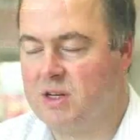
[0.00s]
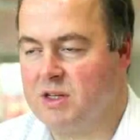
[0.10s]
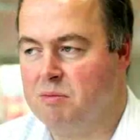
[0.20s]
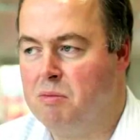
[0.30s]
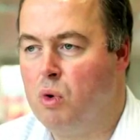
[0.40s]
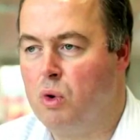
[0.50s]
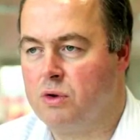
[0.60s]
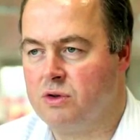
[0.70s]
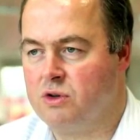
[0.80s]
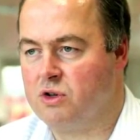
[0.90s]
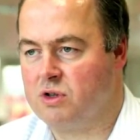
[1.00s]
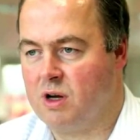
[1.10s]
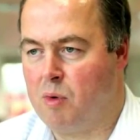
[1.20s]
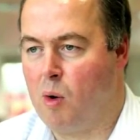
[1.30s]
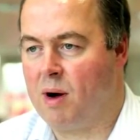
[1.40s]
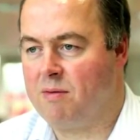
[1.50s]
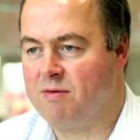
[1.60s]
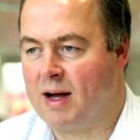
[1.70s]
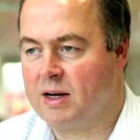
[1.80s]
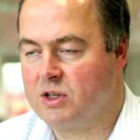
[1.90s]
is more than just a pop-up
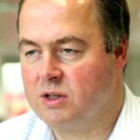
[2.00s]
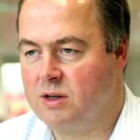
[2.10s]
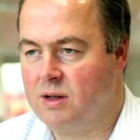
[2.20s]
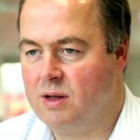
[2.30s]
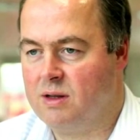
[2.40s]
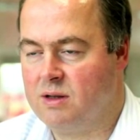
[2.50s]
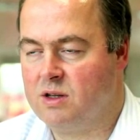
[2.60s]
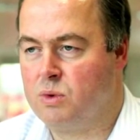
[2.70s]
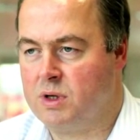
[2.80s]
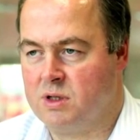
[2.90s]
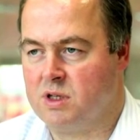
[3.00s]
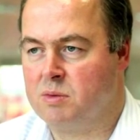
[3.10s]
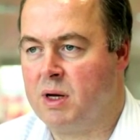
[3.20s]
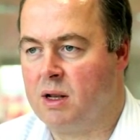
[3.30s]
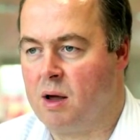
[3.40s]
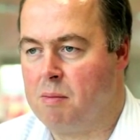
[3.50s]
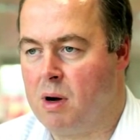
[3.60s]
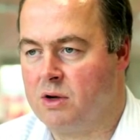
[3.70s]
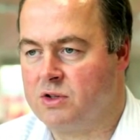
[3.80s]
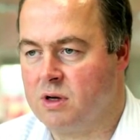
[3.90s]
flash. This one is a Speedlite
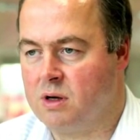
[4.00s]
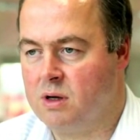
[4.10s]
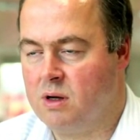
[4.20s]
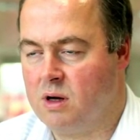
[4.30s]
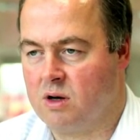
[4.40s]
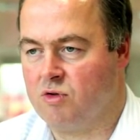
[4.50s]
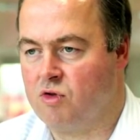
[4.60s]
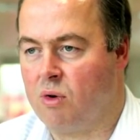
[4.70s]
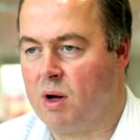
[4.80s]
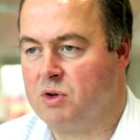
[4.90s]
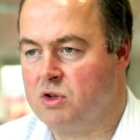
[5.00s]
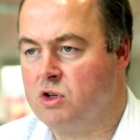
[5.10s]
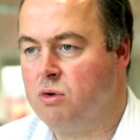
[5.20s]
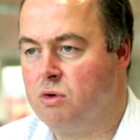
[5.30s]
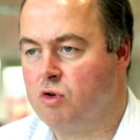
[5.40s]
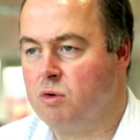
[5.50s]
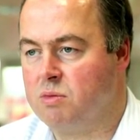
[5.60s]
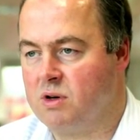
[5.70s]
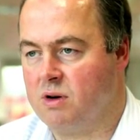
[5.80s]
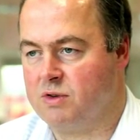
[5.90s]
master and control up to two
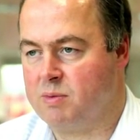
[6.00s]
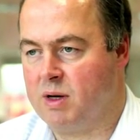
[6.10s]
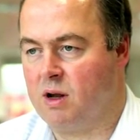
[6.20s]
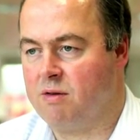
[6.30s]
groups of Speedlite